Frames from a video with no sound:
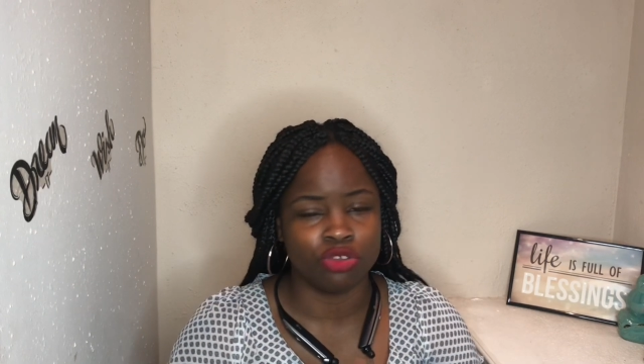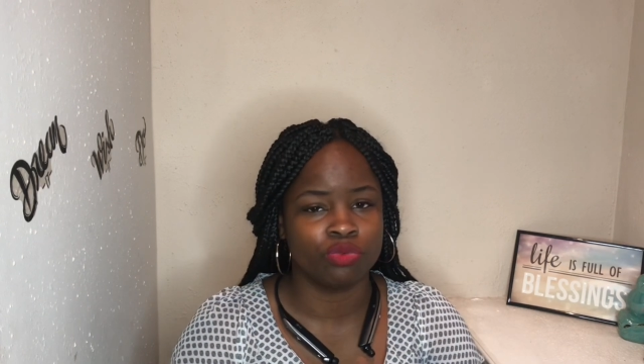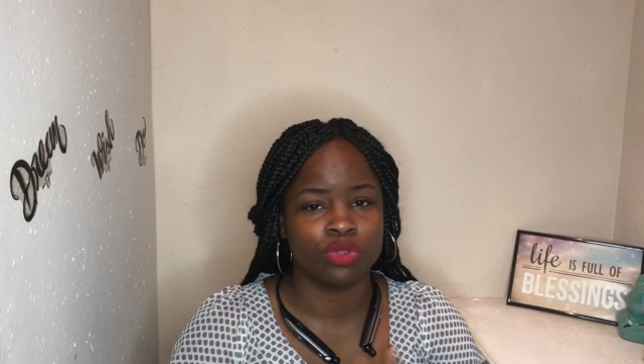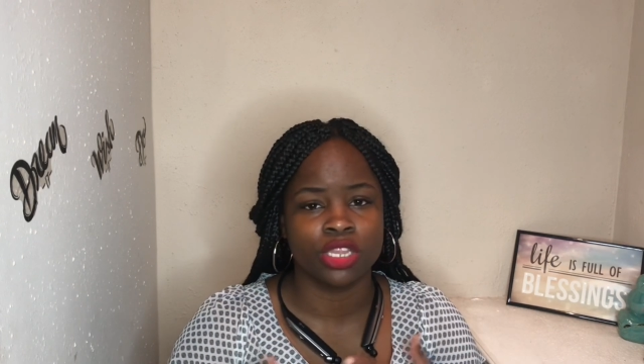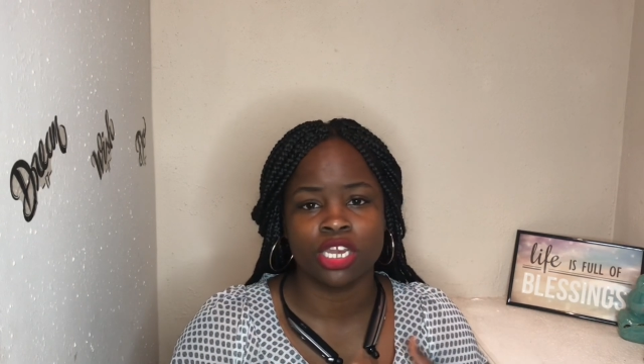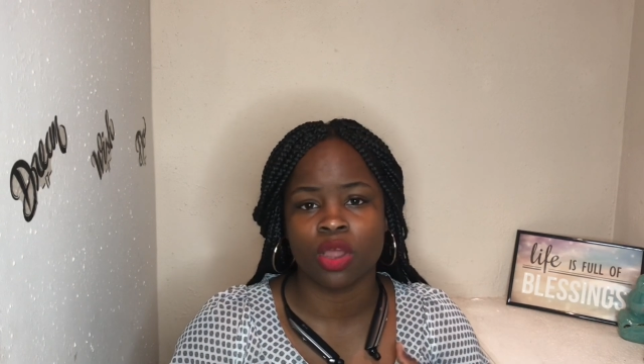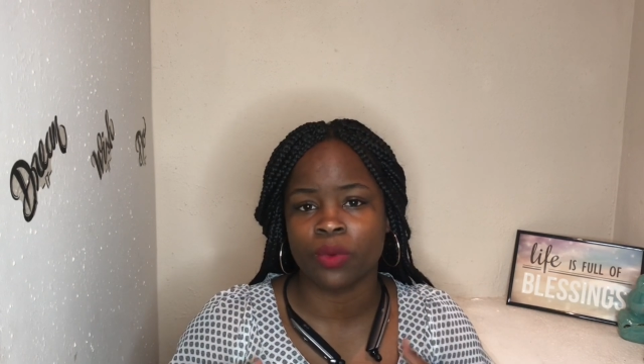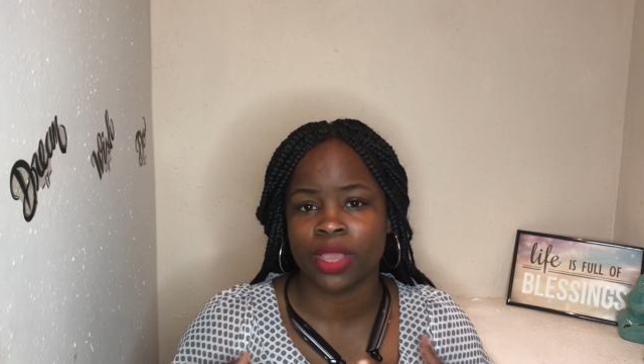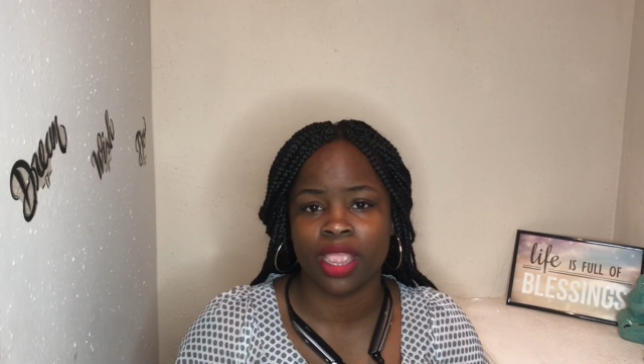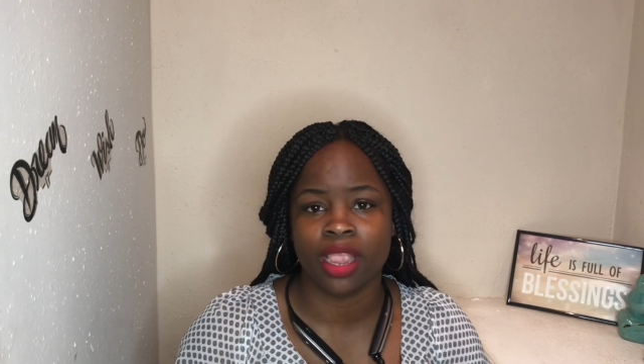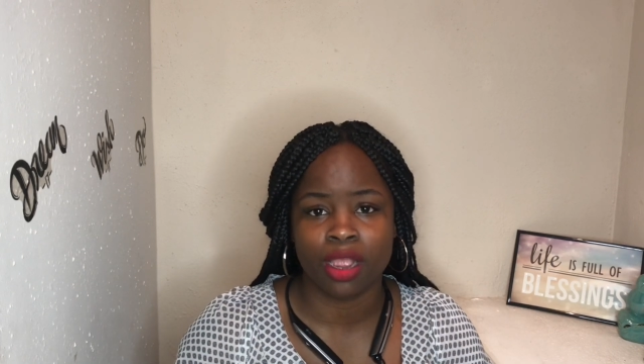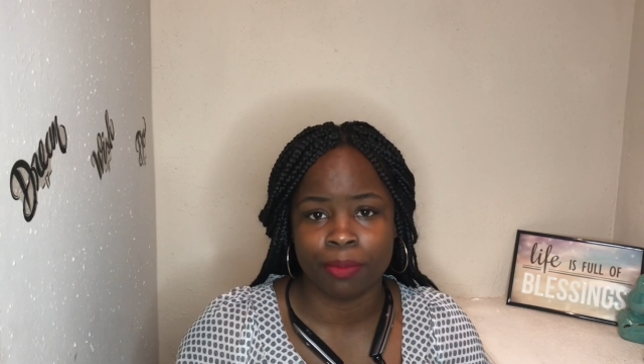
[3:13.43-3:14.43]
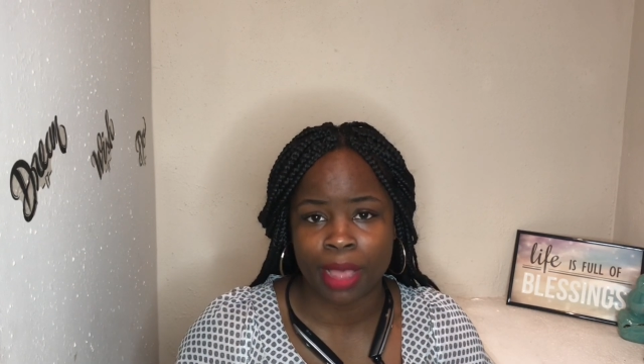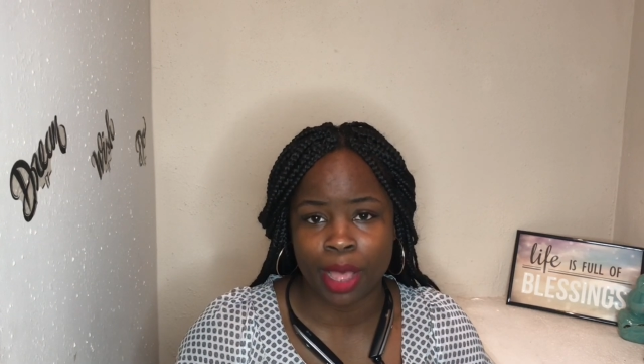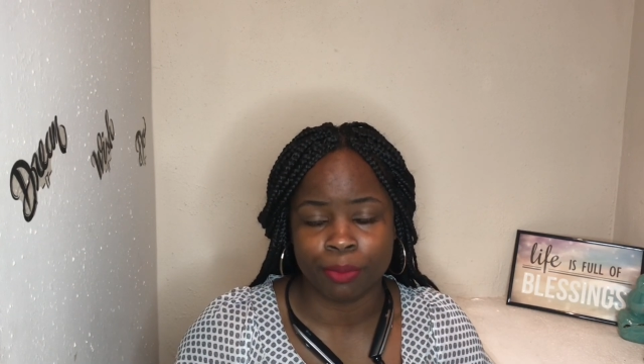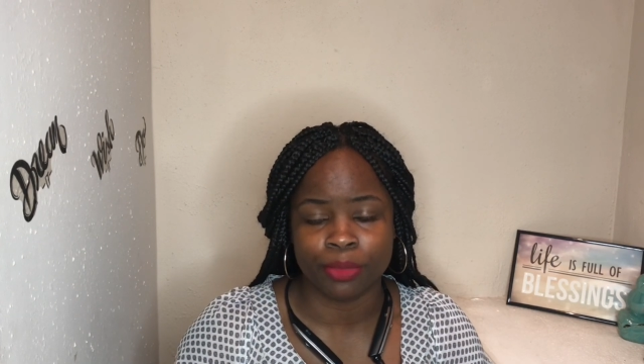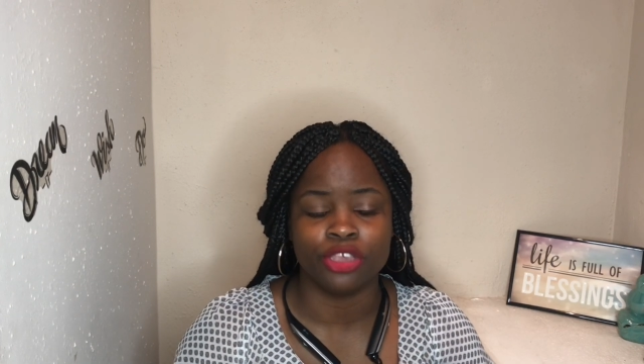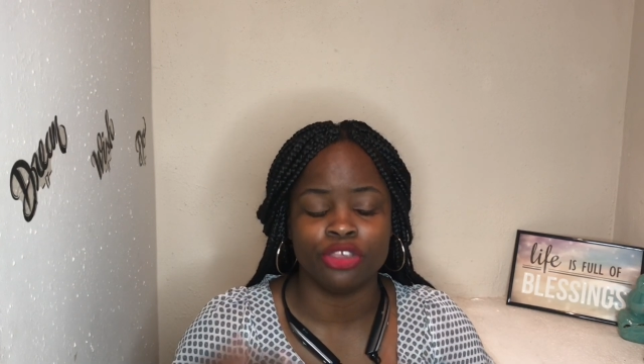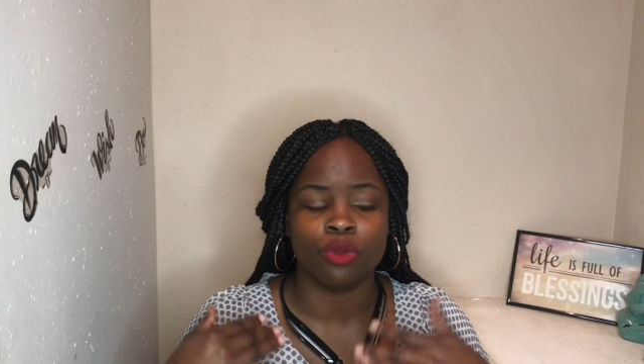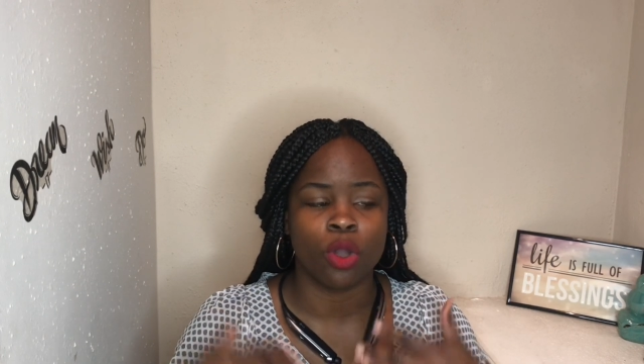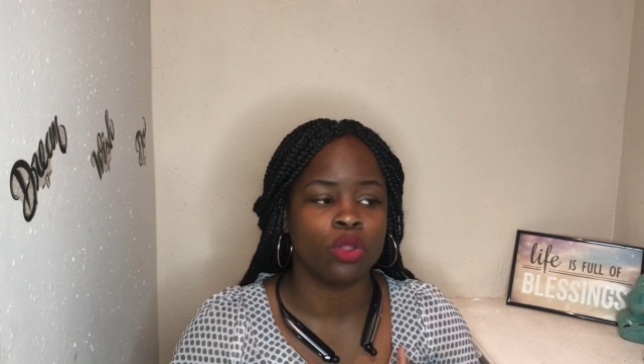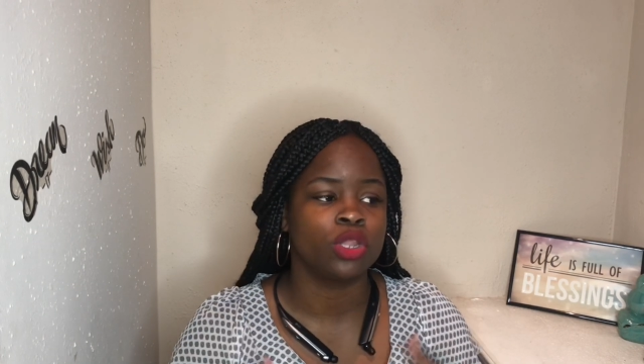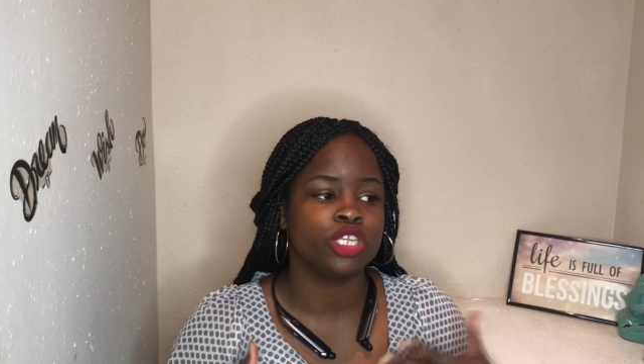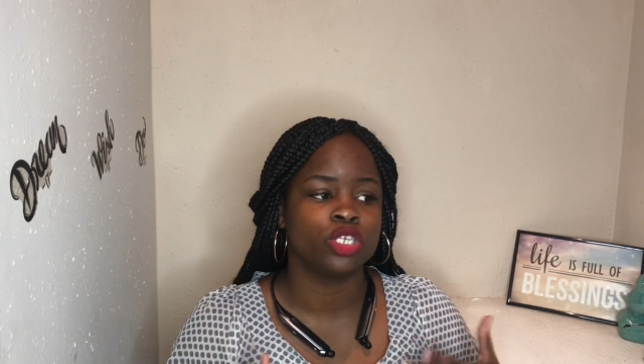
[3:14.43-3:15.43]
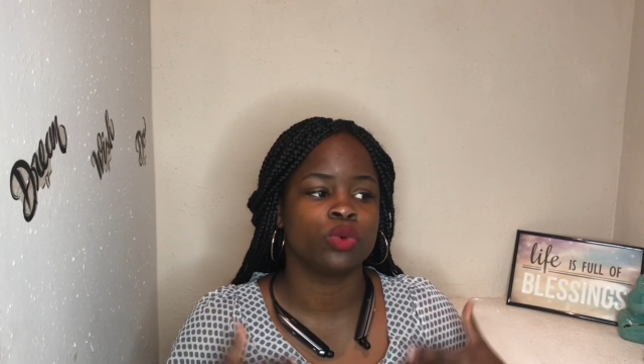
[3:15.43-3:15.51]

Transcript: You really don't care about me. You're only